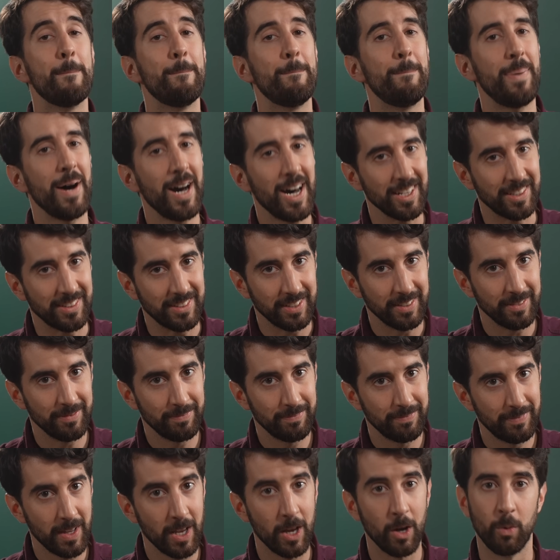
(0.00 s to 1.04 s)
But
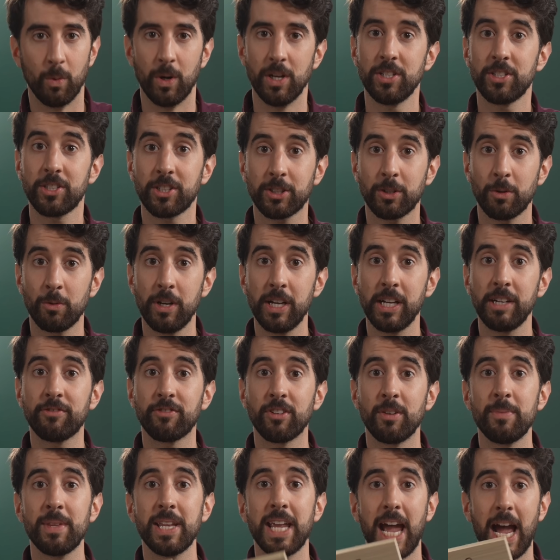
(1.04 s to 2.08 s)
when screwing
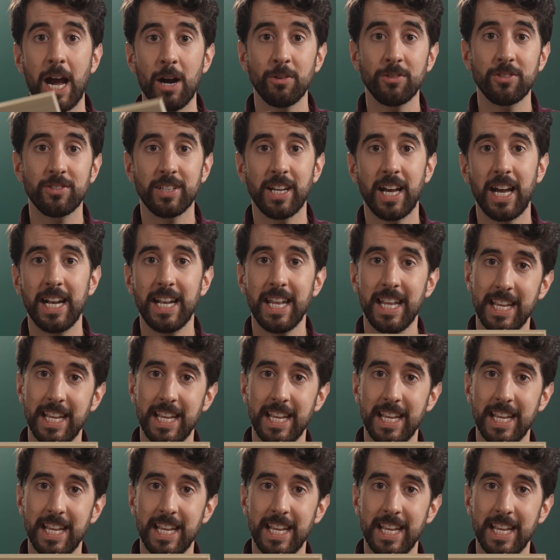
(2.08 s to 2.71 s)
from the outside